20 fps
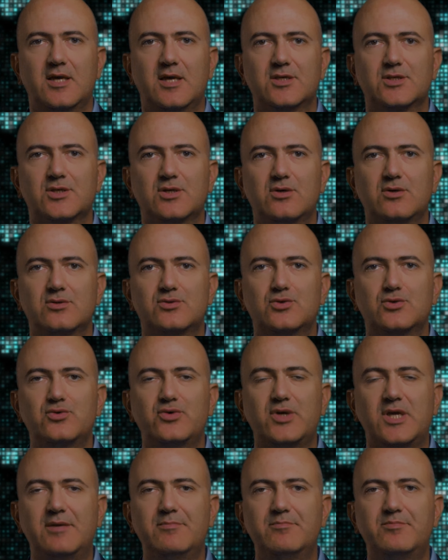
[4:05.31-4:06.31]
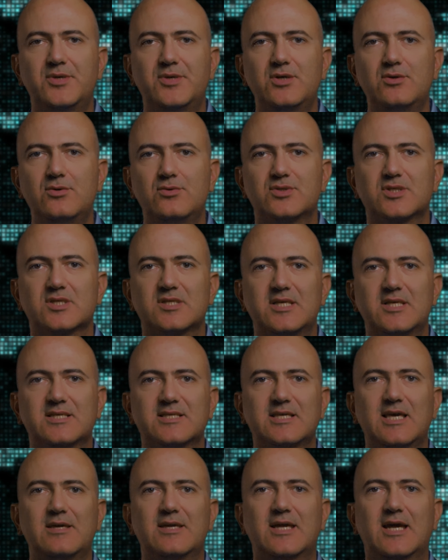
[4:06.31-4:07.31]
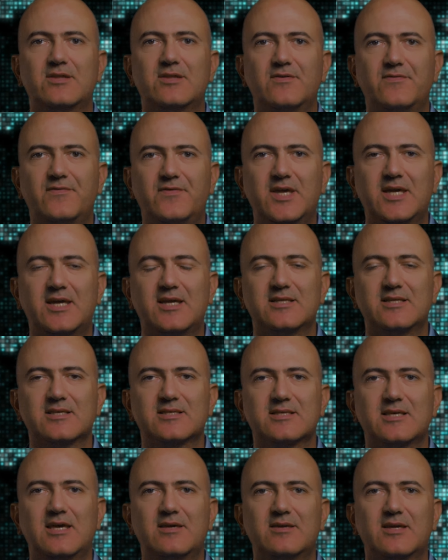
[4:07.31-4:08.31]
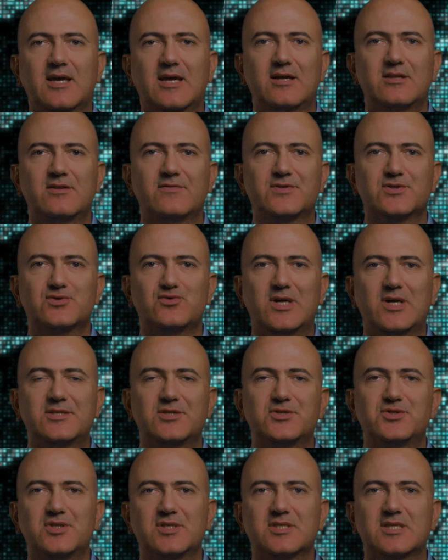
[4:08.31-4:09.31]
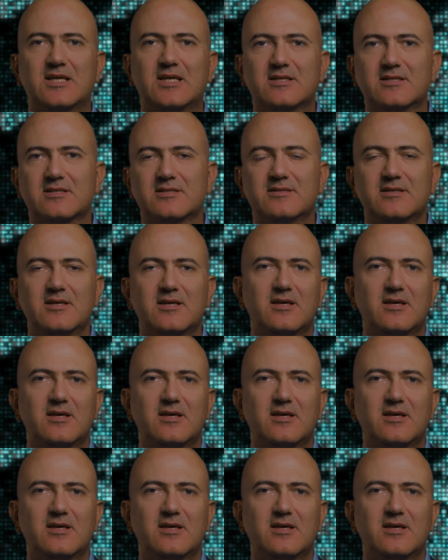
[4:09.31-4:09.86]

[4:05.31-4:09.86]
So to impute the same kind of thinking, the same kind of strategies and